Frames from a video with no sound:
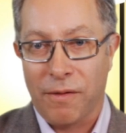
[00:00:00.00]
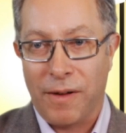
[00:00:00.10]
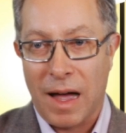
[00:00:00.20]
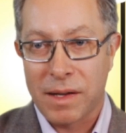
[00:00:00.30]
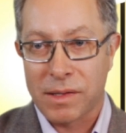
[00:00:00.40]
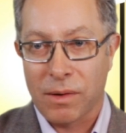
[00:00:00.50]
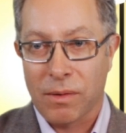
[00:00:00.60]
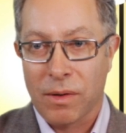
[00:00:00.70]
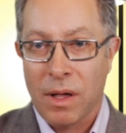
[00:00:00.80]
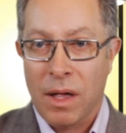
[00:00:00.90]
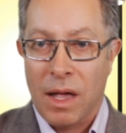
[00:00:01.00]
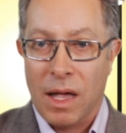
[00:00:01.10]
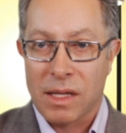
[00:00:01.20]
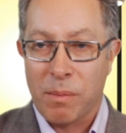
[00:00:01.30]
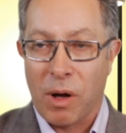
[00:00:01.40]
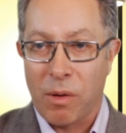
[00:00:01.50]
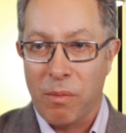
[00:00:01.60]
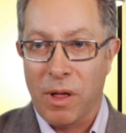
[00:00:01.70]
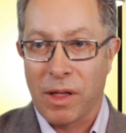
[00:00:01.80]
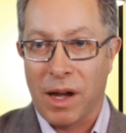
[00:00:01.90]
Faso. It's about 1
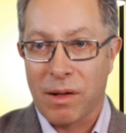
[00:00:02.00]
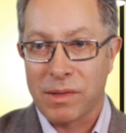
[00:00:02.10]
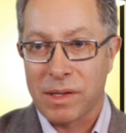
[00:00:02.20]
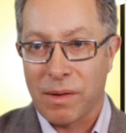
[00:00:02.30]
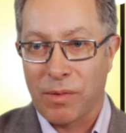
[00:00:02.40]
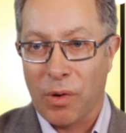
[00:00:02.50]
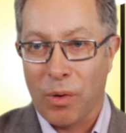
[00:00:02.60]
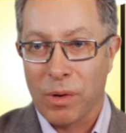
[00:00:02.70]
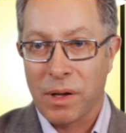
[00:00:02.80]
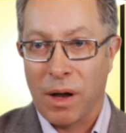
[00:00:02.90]
million ounces of gold,